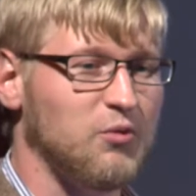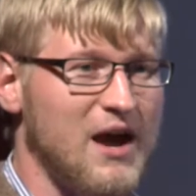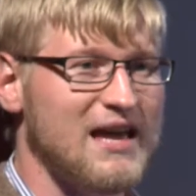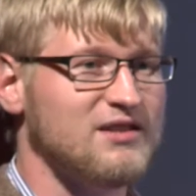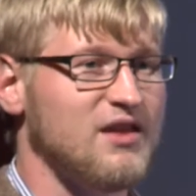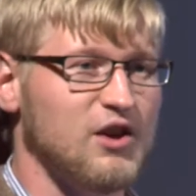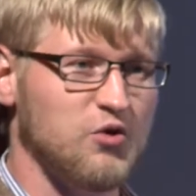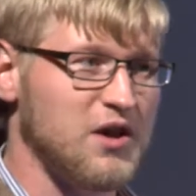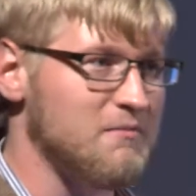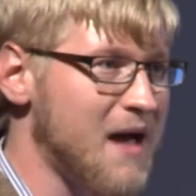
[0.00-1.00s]
way so that you
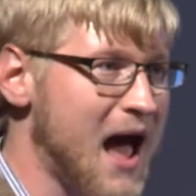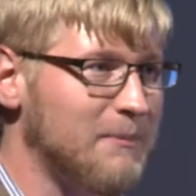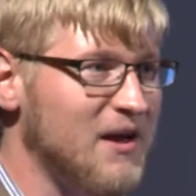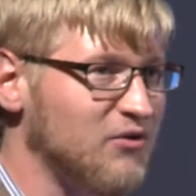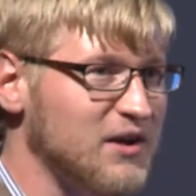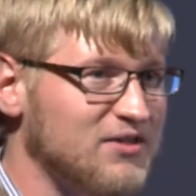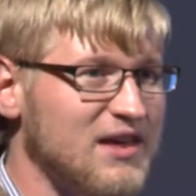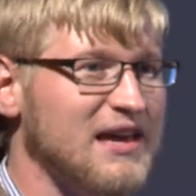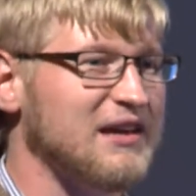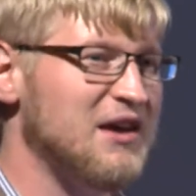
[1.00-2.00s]
can map
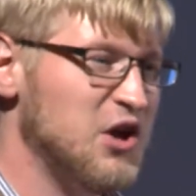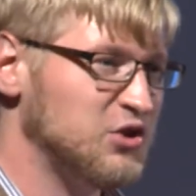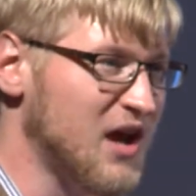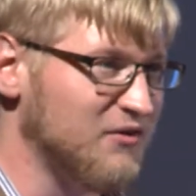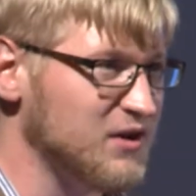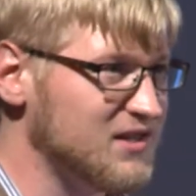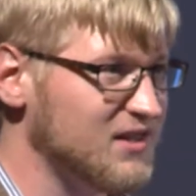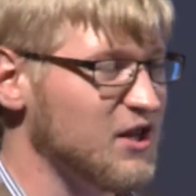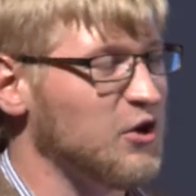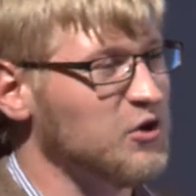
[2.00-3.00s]
everything to every,
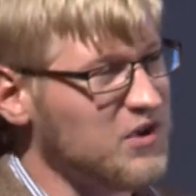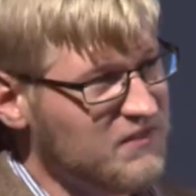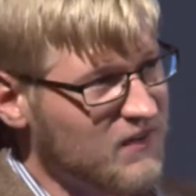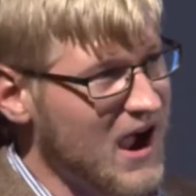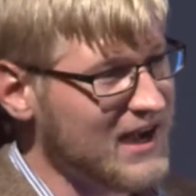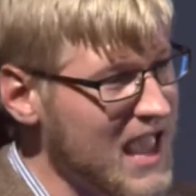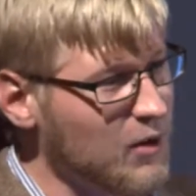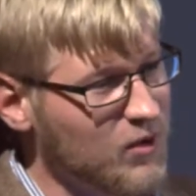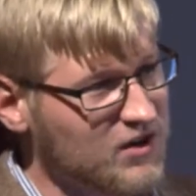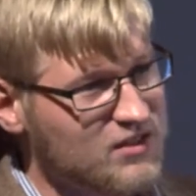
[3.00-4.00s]
you can find, hey,
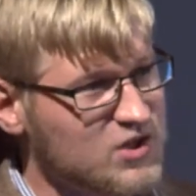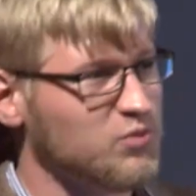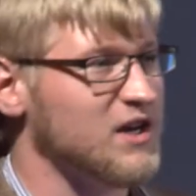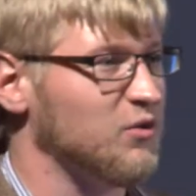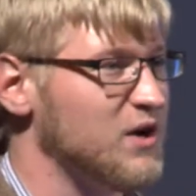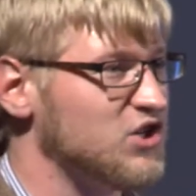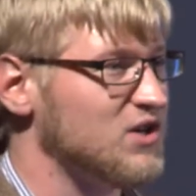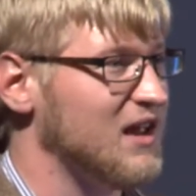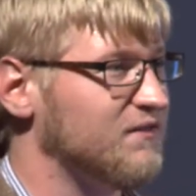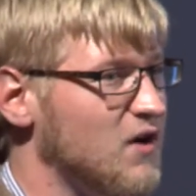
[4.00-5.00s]
where did this read
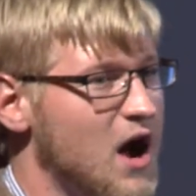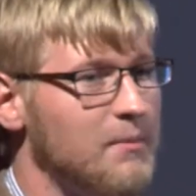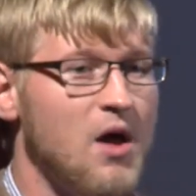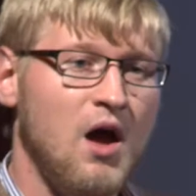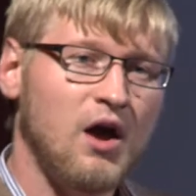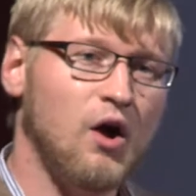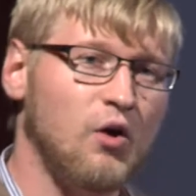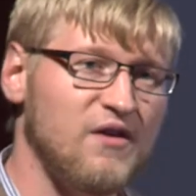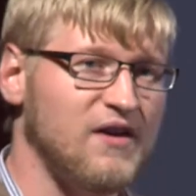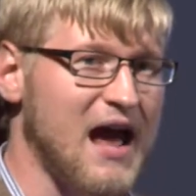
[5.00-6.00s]
originate from?
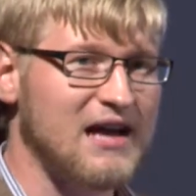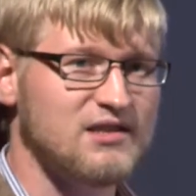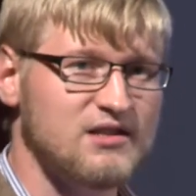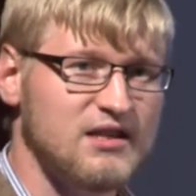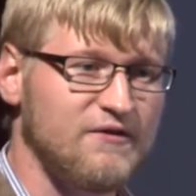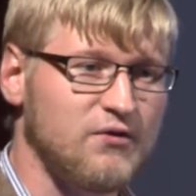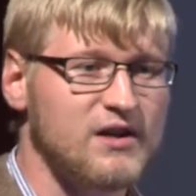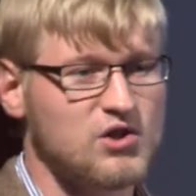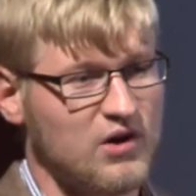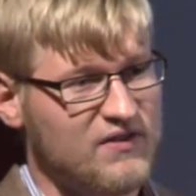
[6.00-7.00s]
Oh, if it has a
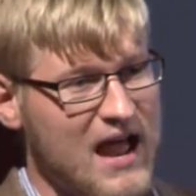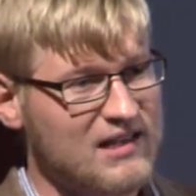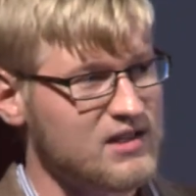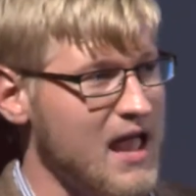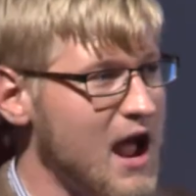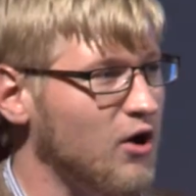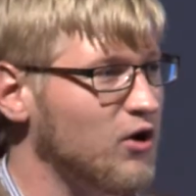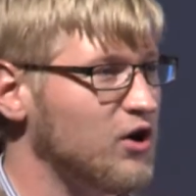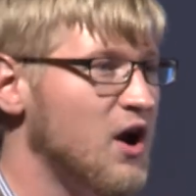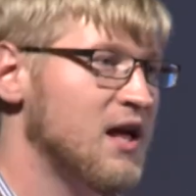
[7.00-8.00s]
difference or if it has an
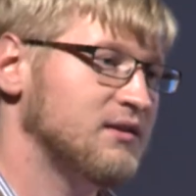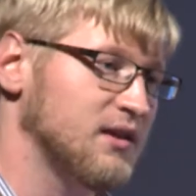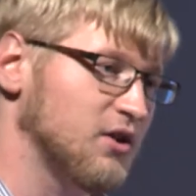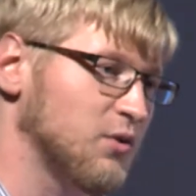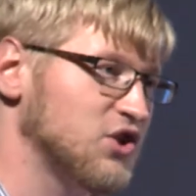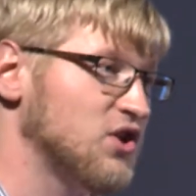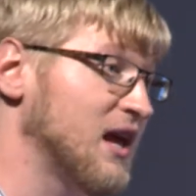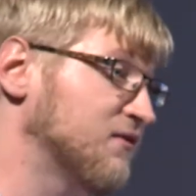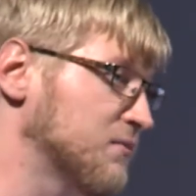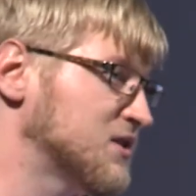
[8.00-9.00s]
error, did it
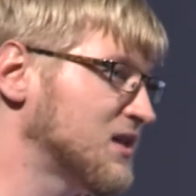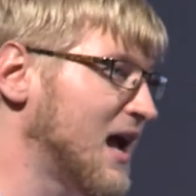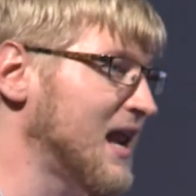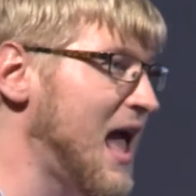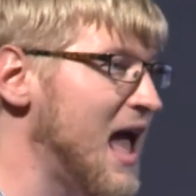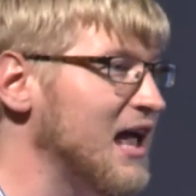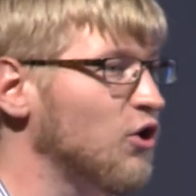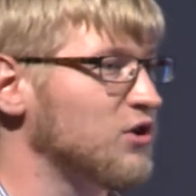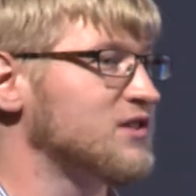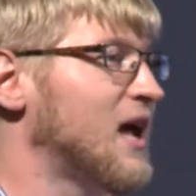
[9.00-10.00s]
originate from site A
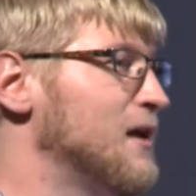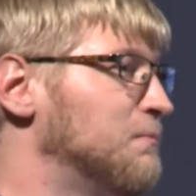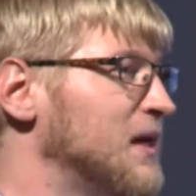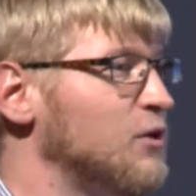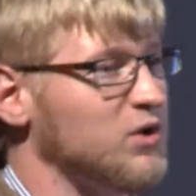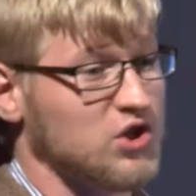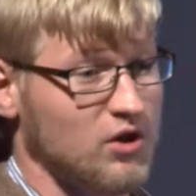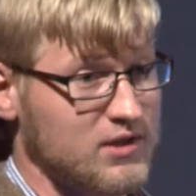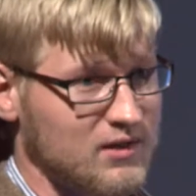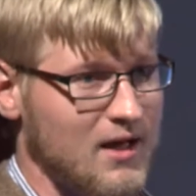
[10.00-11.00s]
or site B, which
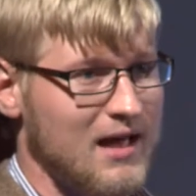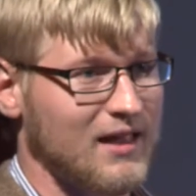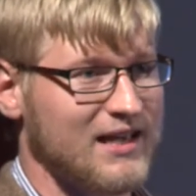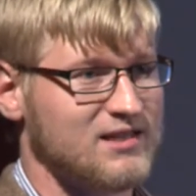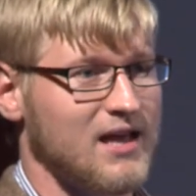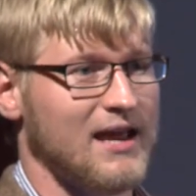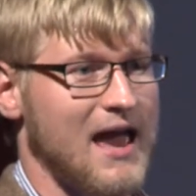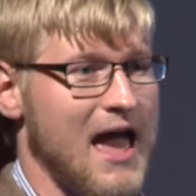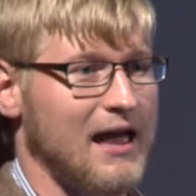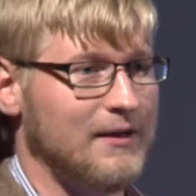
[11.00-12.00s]
looks a lot like site
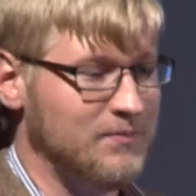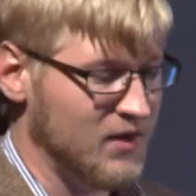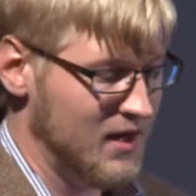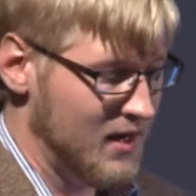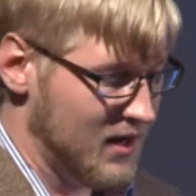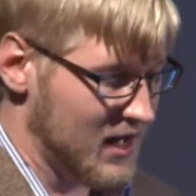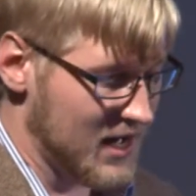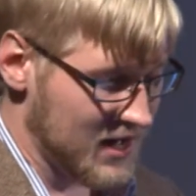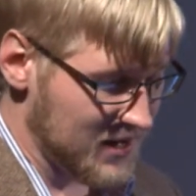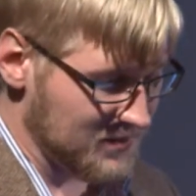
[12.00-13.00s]
A?
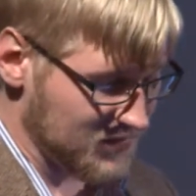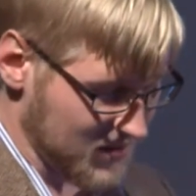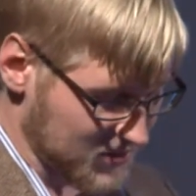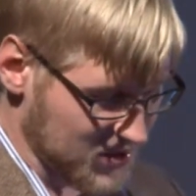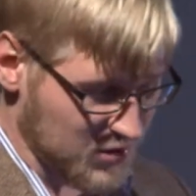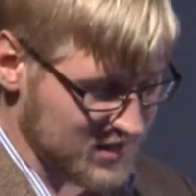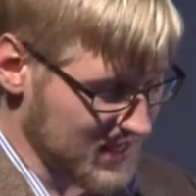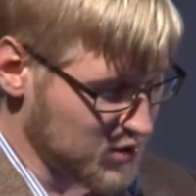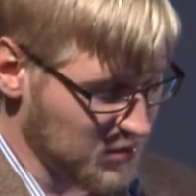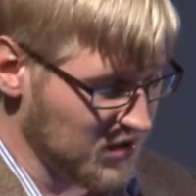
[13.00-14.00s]
So
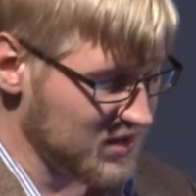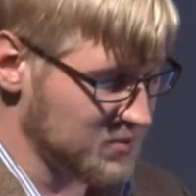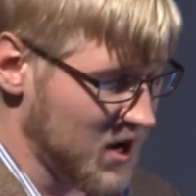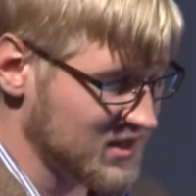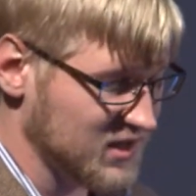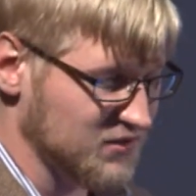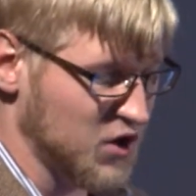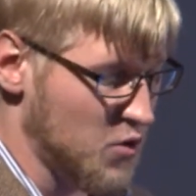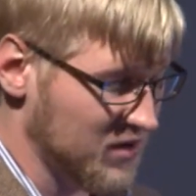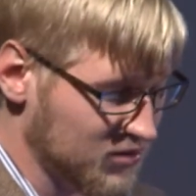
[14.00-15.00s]
it's really this process of
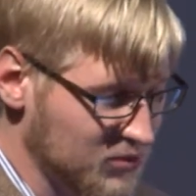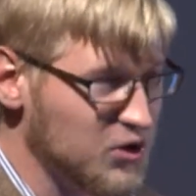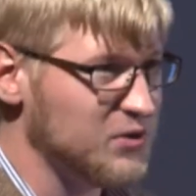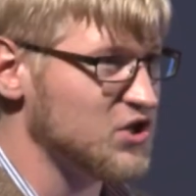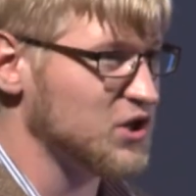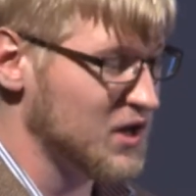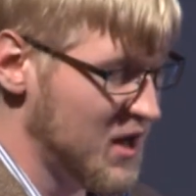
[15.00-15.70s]
going through and just